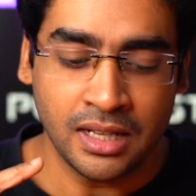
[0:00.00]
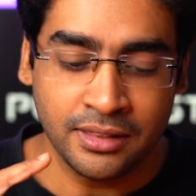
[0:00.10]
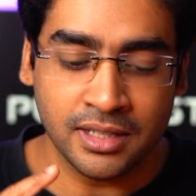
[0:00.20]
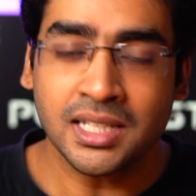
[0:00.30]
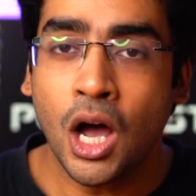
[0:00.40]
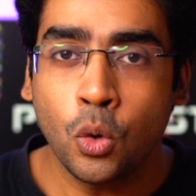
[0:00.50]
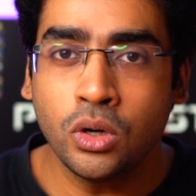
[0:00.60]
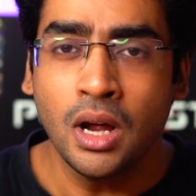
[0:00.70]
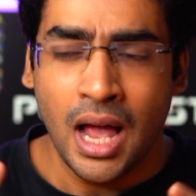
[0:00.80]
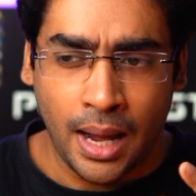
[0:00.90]
The
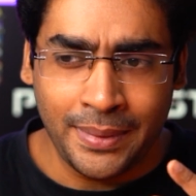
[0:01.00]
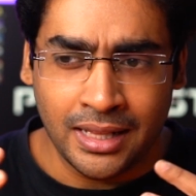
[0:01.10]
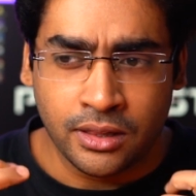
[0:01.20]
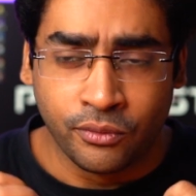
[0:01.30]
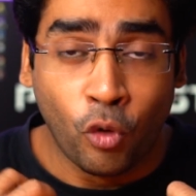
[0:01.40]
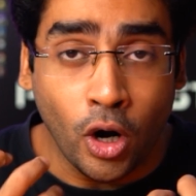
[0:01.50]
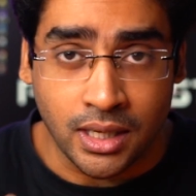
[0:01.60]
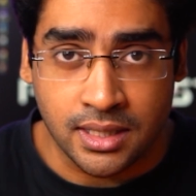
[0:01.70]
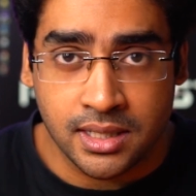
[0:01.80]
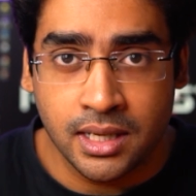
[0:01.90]
sound, the
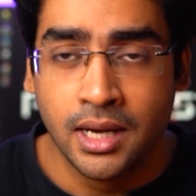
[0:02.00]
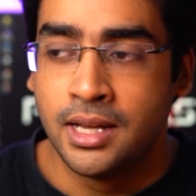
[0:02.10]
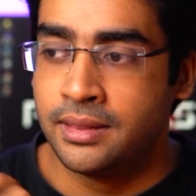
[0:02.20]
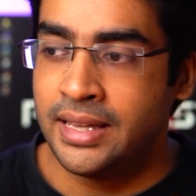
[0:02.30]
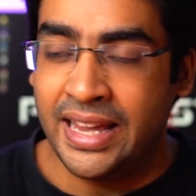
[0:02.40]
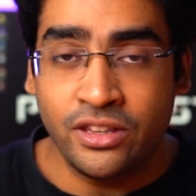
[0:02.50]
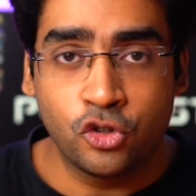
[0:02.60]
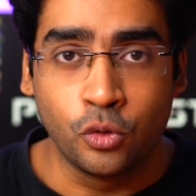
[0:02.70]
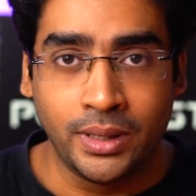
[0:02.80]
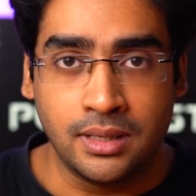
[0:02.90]
voice, the
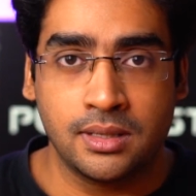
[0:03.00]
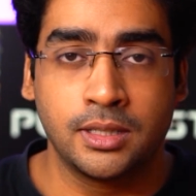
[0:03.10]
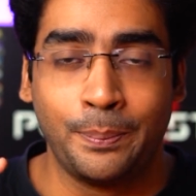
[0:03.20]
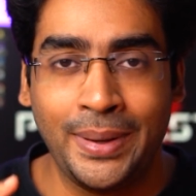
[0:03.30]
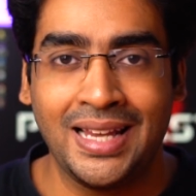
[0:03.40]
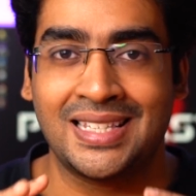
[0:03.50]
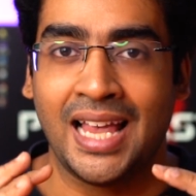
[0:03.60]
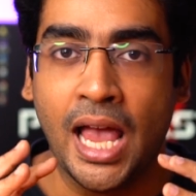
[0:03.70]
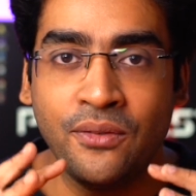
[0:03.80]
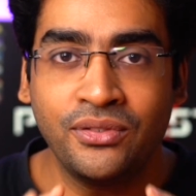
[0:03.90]
instruments, the
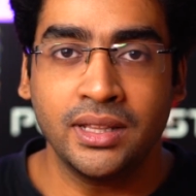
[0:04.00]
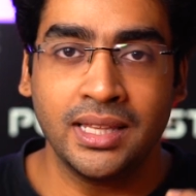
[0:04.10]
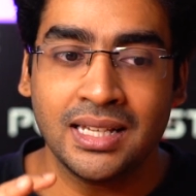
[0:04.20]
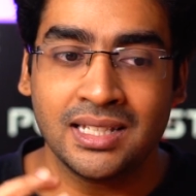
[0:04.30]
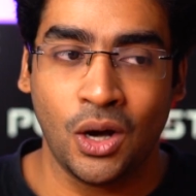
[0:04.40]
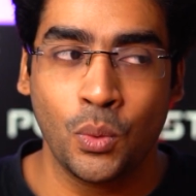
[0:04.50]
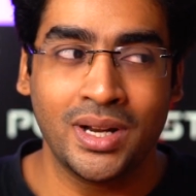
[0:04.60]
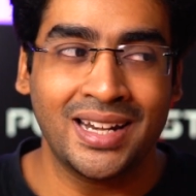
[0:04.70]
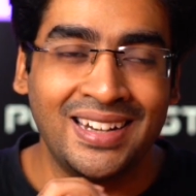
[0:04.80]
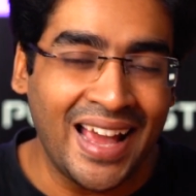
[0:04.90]
bass, everything
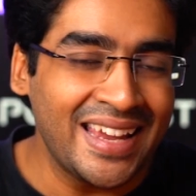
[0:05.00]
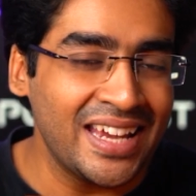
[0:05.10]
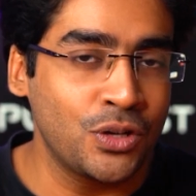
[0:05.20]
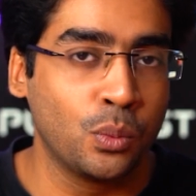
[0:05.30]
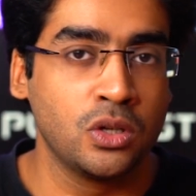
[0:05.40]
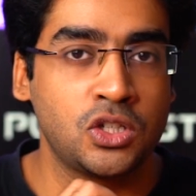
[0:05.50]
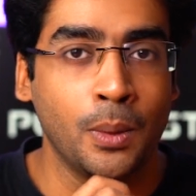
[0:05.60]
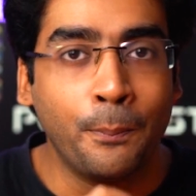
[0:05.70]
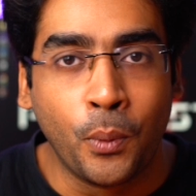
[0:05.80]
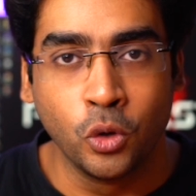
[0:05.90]
sounded like it was
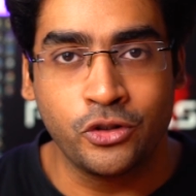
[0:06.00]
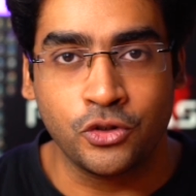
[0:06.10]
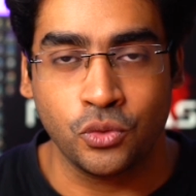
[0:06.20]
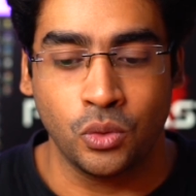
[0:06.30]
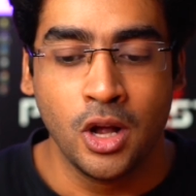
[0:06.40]
supposed to.